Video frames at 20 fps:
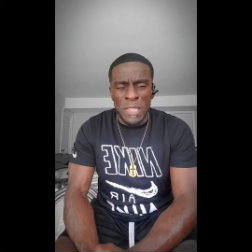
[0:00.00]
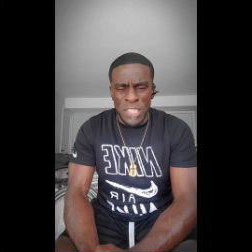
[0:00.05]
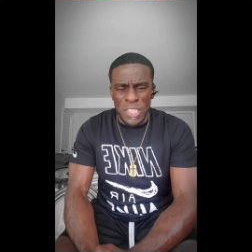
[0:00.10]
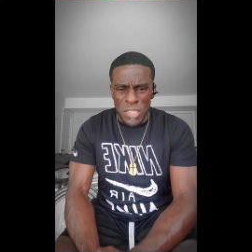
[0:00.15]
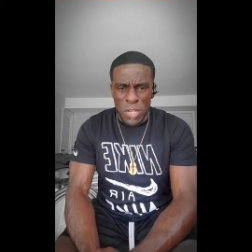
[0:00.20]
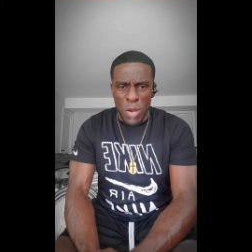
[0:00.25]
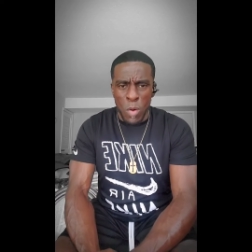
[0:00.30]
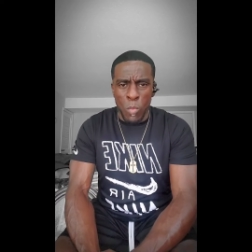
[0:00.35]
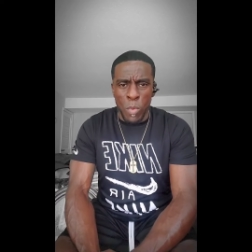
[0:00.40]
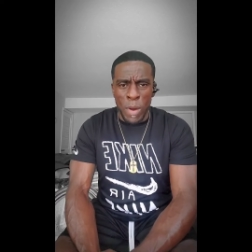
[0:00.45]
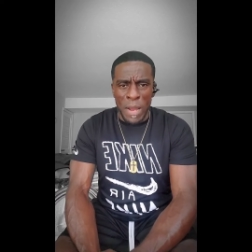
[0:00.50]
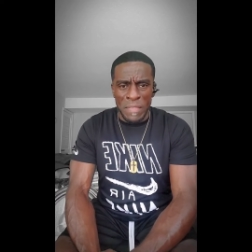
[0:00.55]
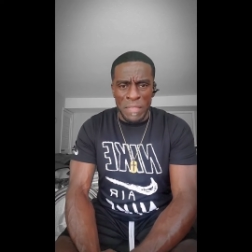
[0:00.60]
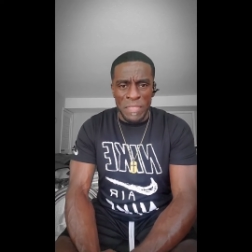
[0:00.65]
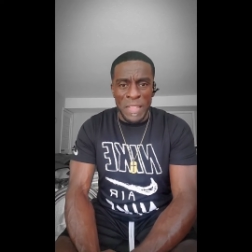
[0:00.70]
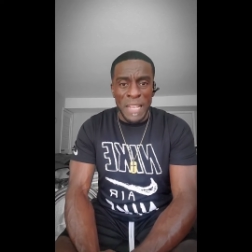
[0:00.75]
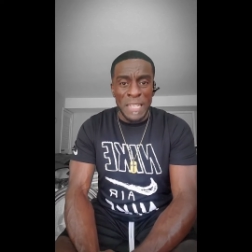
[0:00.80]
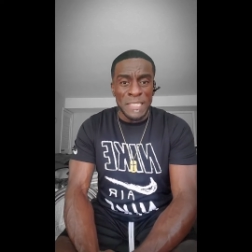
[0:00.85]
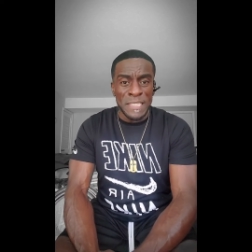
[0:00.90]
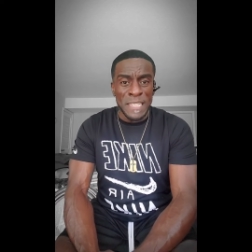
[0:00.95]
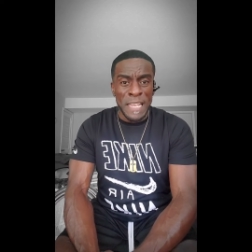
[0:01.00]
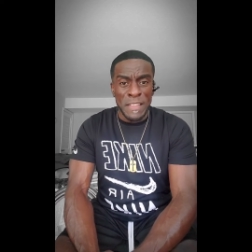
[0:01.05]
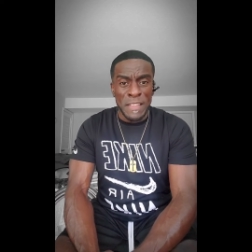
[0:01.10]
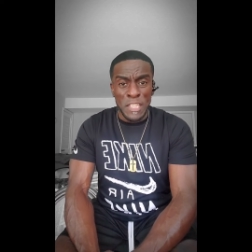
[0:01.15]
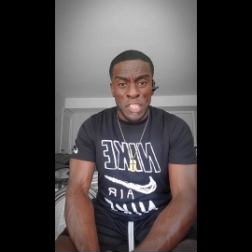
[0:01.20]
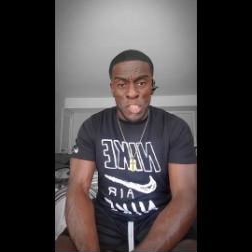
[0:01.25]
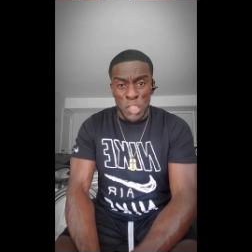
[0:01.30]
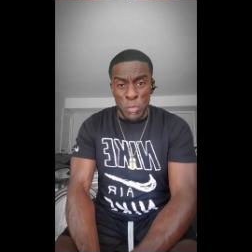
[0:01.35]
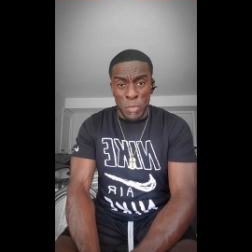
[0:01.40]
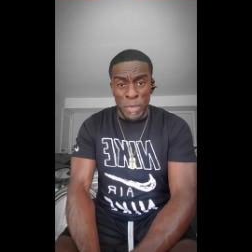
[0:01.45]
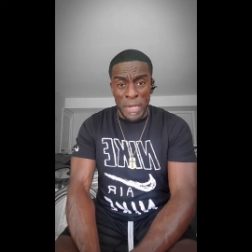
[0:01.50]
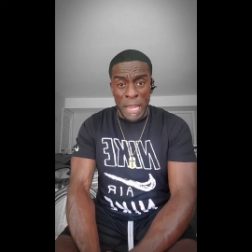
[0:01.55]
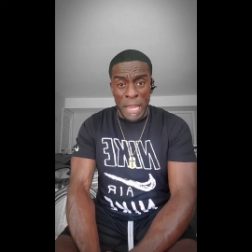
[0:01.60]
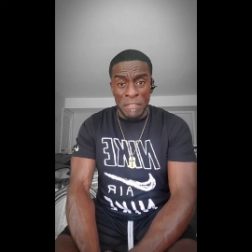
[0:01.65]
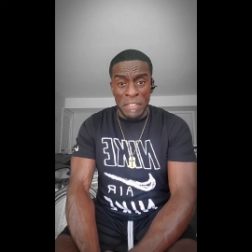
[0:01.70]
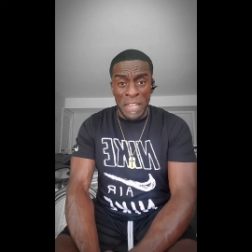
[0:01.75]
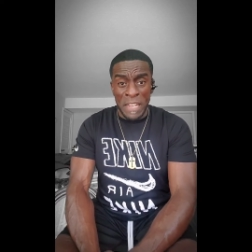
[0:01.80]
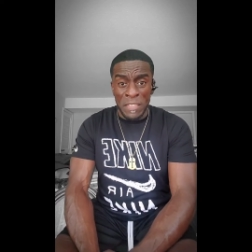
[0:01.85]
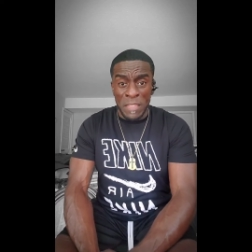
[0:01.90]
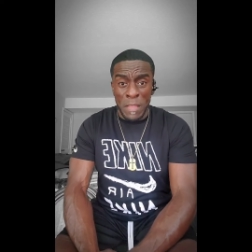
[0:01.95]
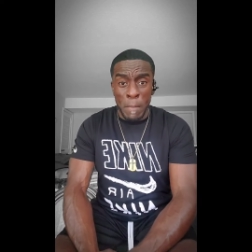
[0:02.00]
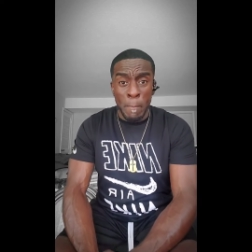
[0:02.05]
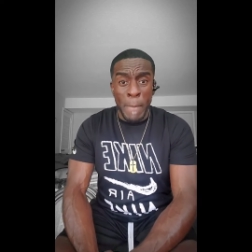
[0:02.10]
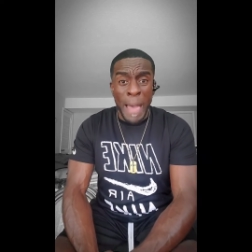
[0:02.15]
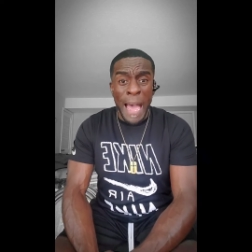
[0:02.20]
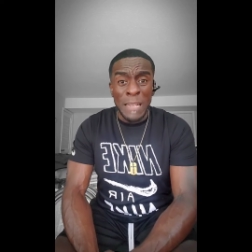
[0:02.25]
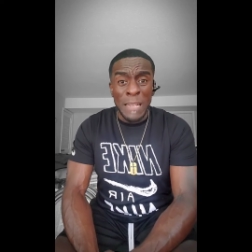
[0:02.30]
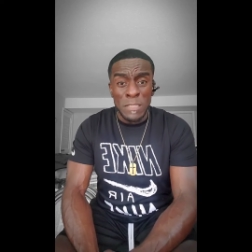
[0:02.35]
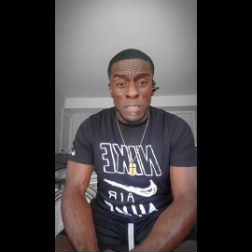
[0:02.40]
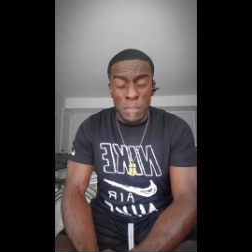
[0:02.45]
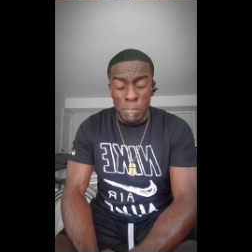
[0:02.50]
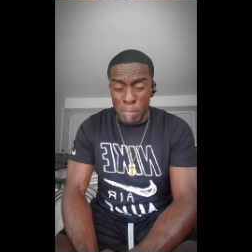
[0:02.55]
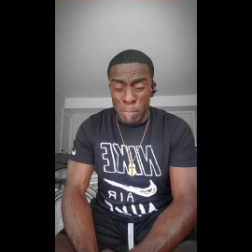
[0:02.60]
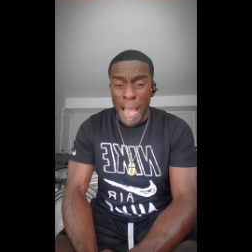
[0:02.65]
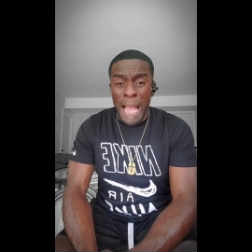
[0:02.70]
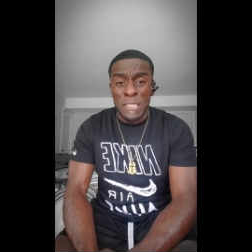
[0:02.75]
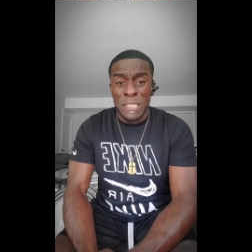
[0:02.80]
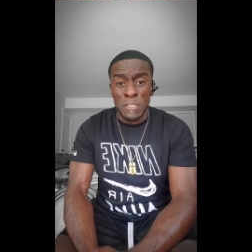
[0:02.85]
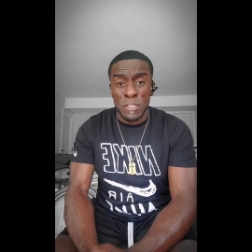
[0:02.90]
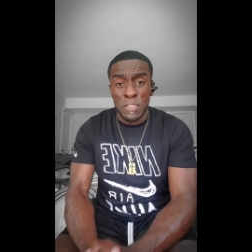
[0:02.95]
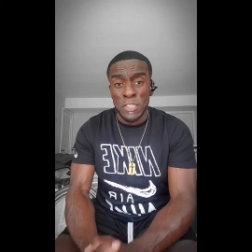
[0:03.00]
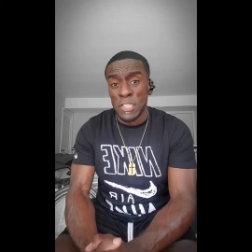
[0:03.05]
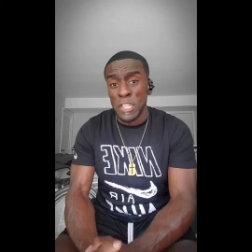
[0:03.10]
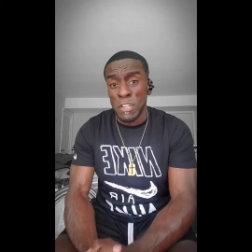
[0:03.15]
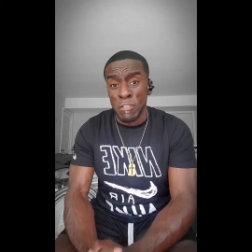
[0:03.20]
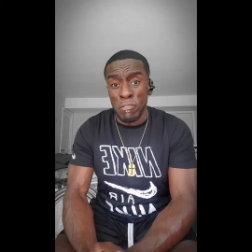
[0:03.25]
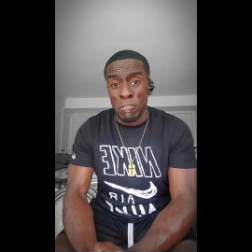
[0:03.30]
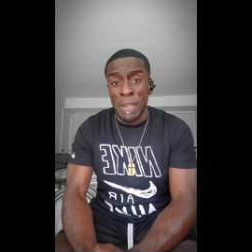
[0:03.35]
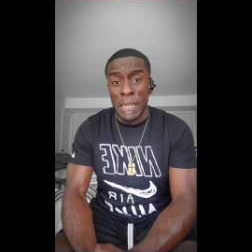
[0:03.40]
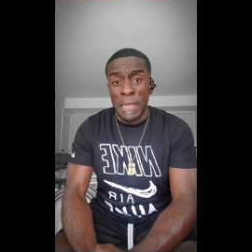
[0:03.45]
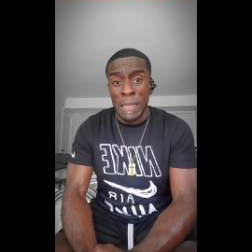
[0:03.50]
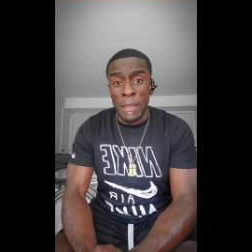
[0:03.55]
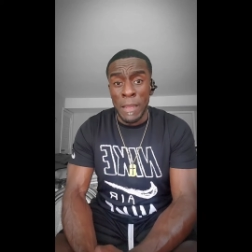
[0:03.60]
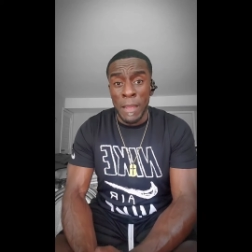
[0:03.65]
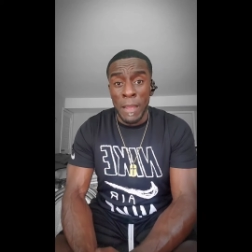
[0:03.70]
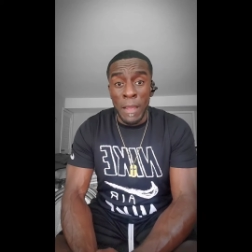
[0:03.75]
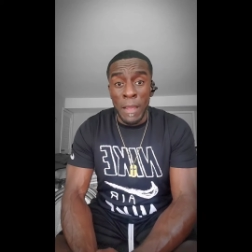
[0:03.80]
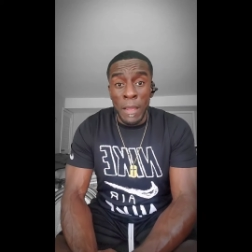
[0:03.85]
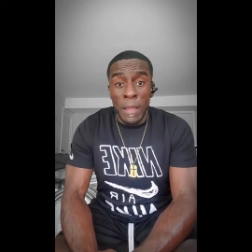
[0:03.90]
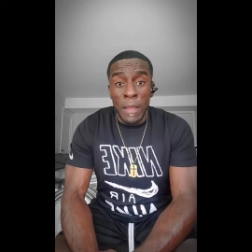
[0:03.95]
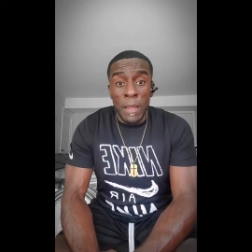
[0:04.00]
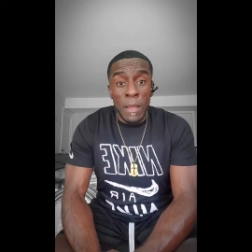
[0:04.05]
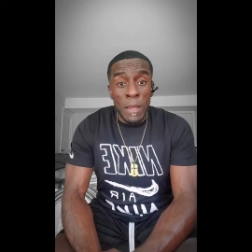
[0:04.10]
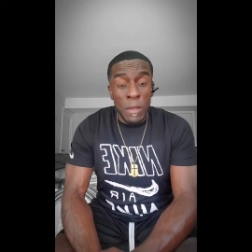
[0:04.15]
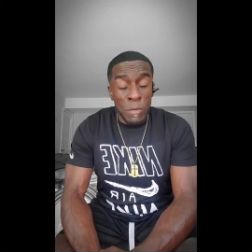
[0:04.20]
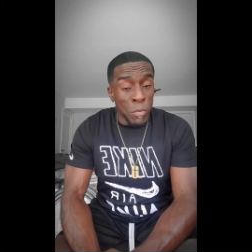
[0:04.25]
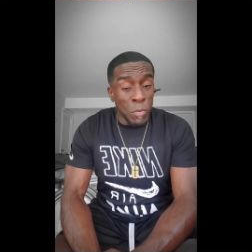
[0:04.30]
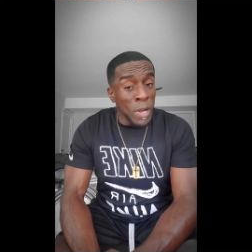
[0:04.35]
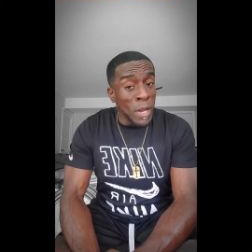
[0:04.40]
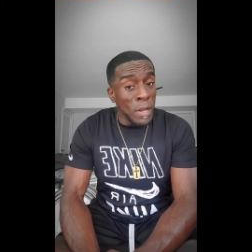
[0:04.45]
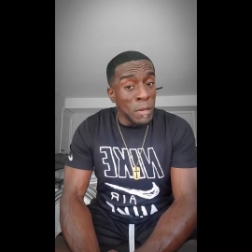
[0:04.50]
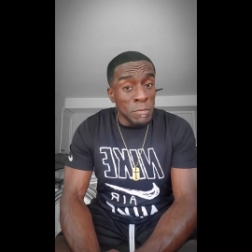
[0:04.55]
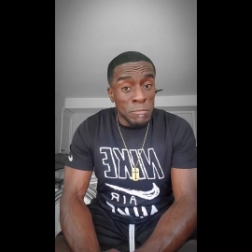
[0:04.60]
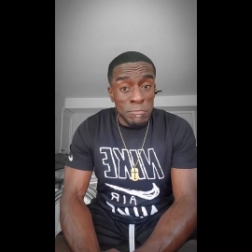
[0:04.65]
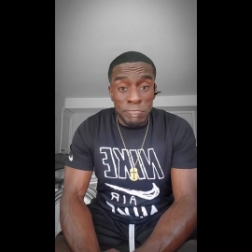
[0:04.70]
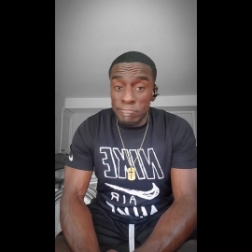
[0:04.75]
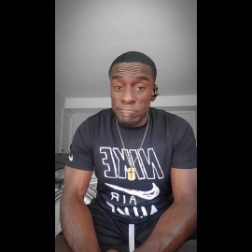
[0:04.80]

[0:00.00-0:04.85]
So what? They said that you would never get the bachelor's degree. Well,